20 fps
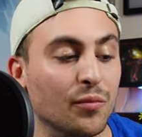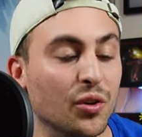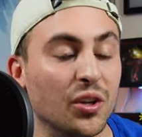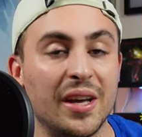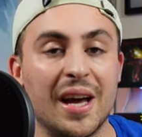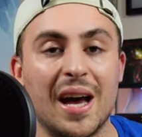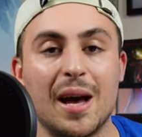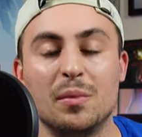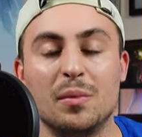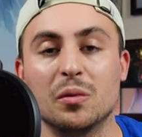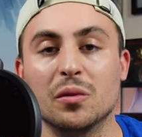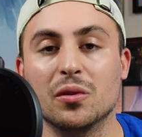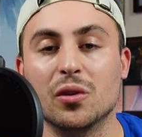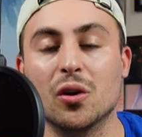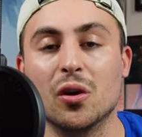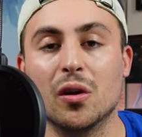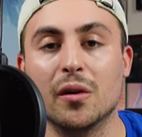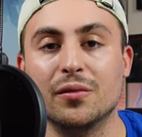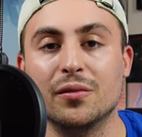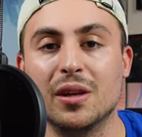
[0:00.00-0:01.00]
I'm really happy
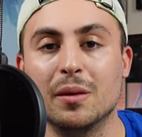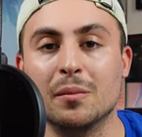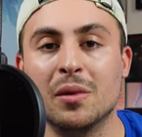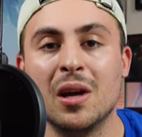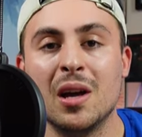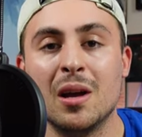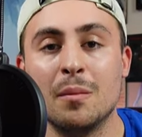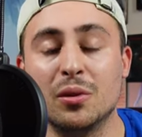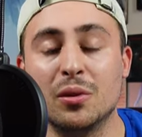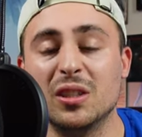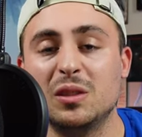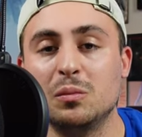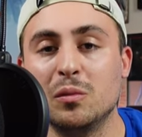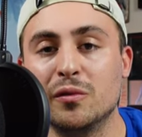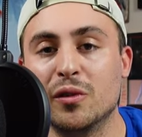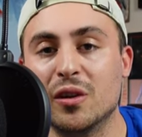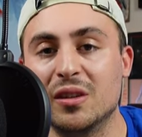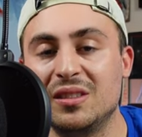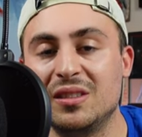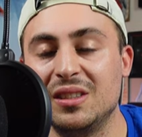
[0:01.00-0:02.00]
with all of them, but
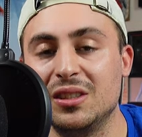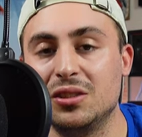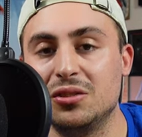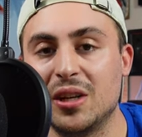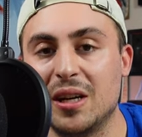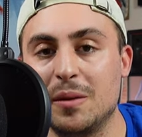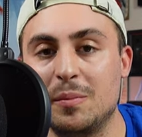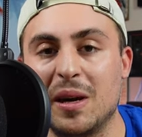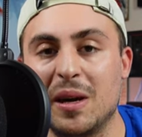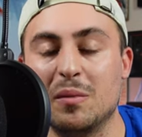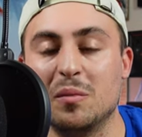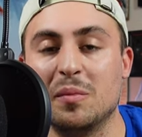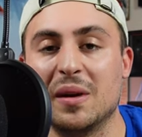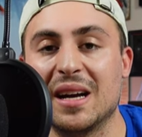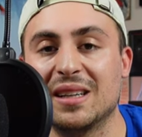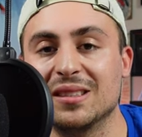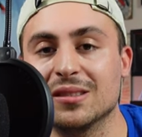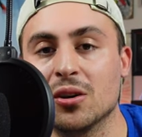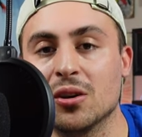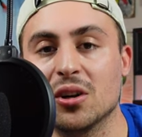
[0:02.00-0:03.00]
let's move on to these trade
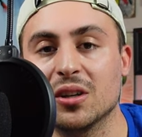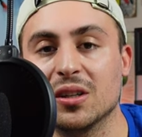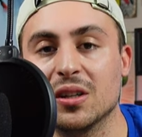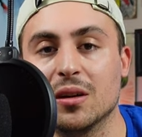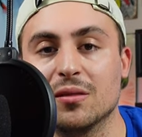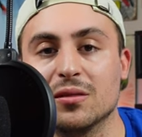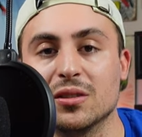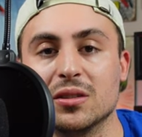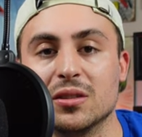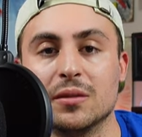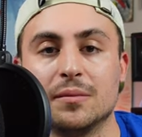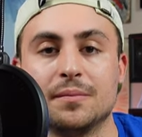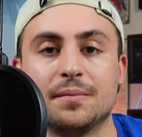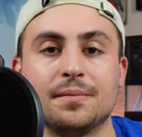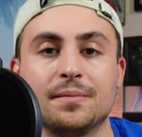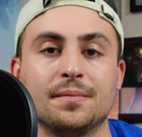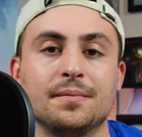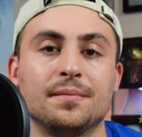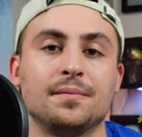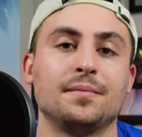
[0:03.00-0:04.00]
paperbacks and hardcovers.